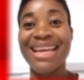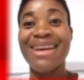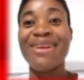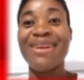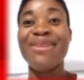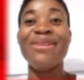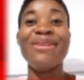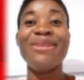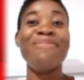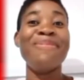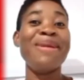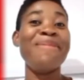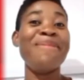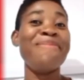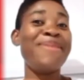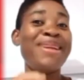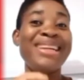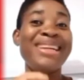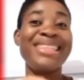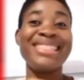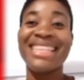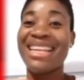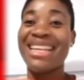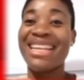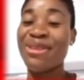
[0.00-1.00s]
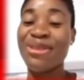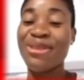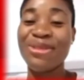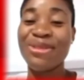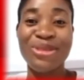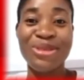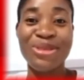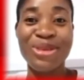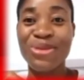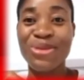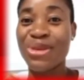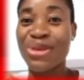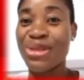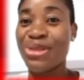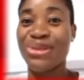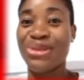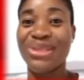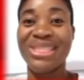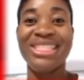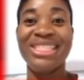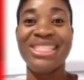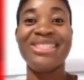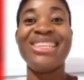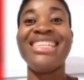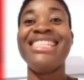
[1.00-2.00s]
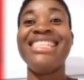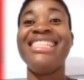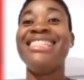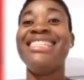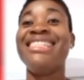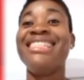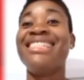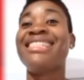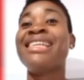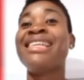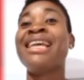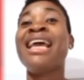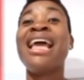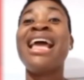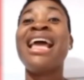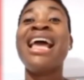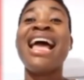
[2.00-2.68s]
Oh, my parents are not the only ones to enjoy this.